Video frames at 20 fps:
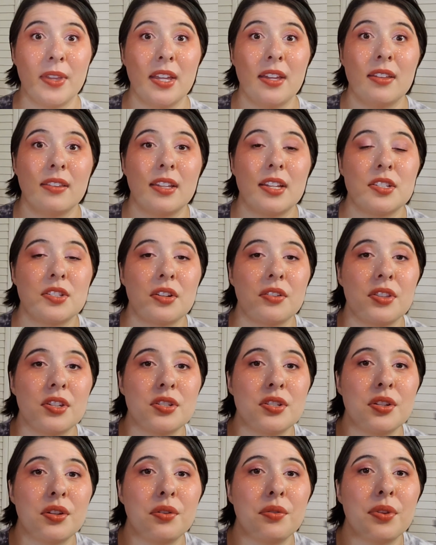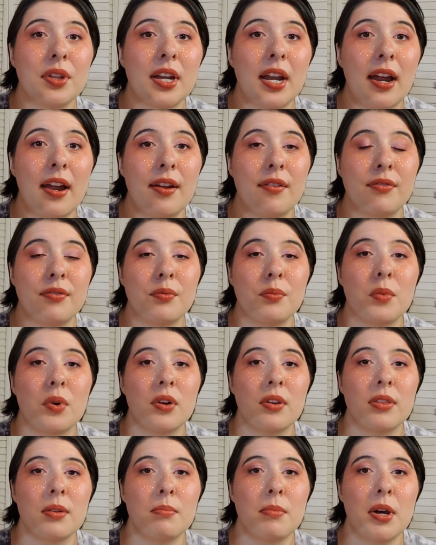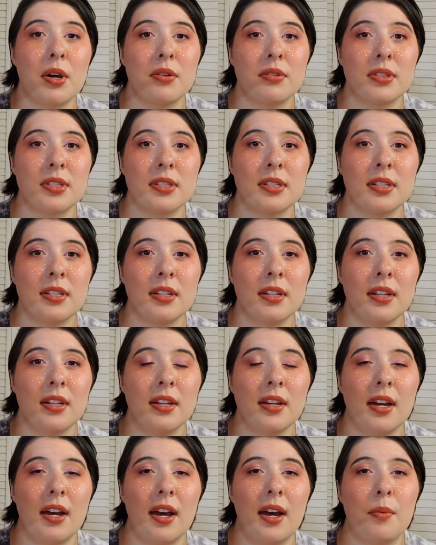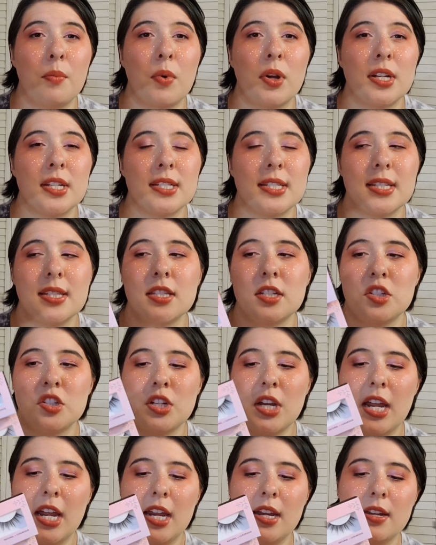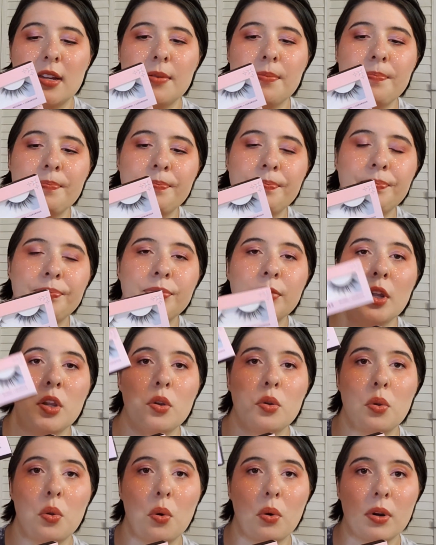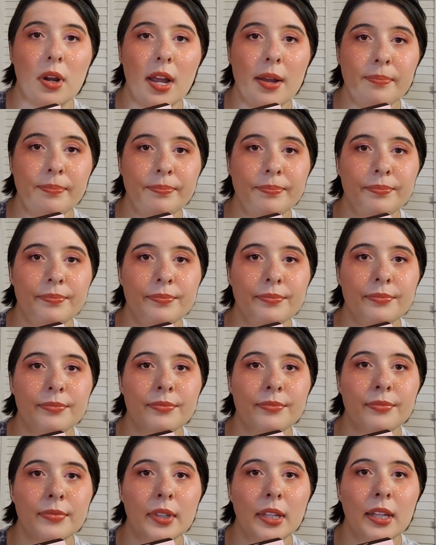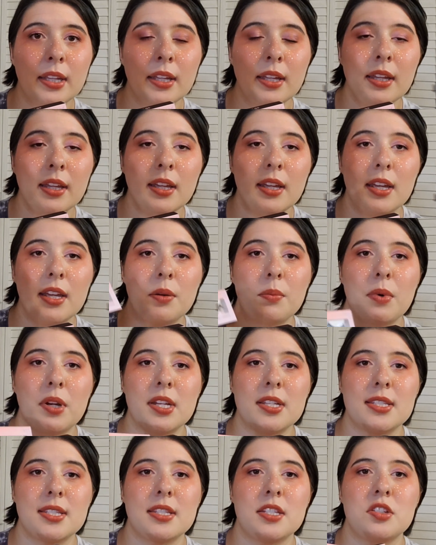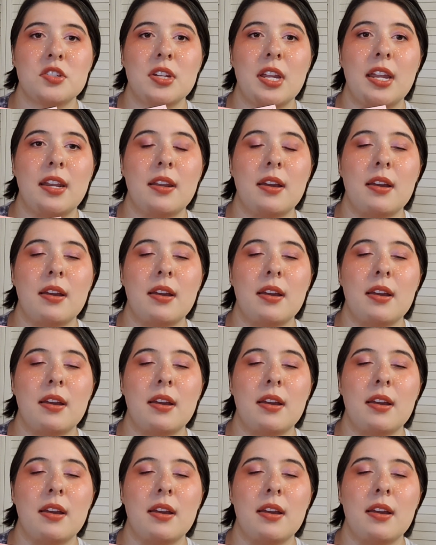These are the two that I've worn the most. One is in the shade Nora, and one is in the shade...